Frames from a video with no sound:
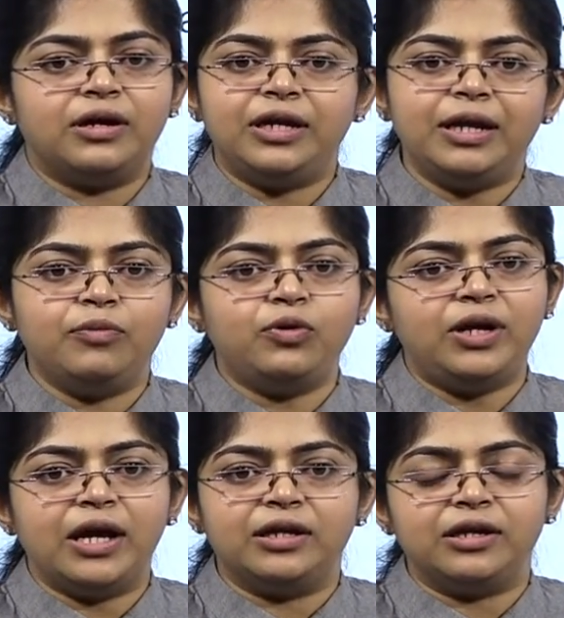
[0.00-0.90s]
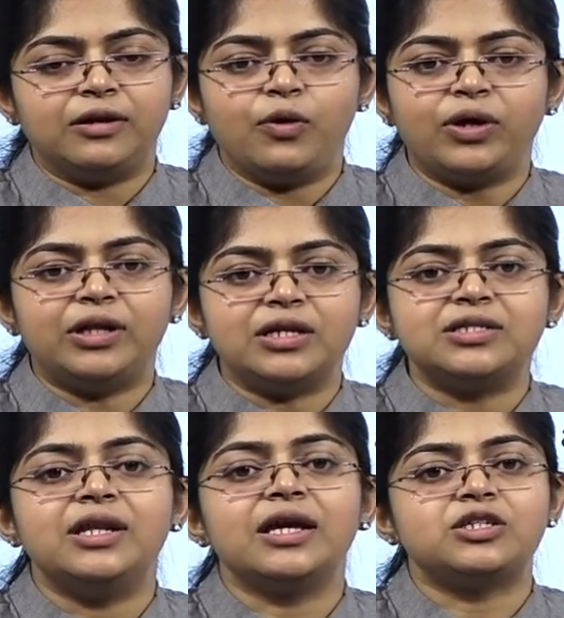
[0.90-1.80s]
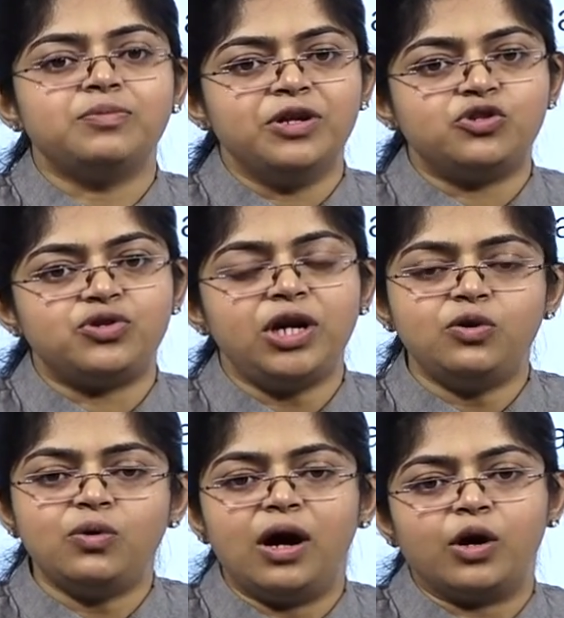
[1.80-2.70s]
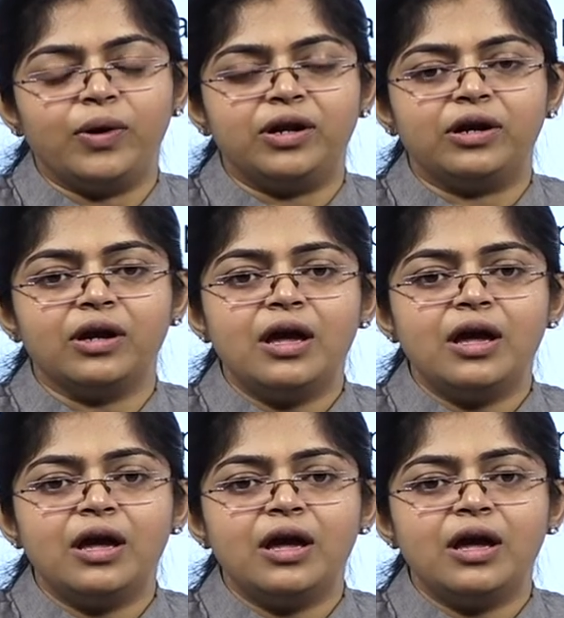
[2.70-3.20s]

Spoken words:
team to take it. Okay, that is next ministry to acquire it.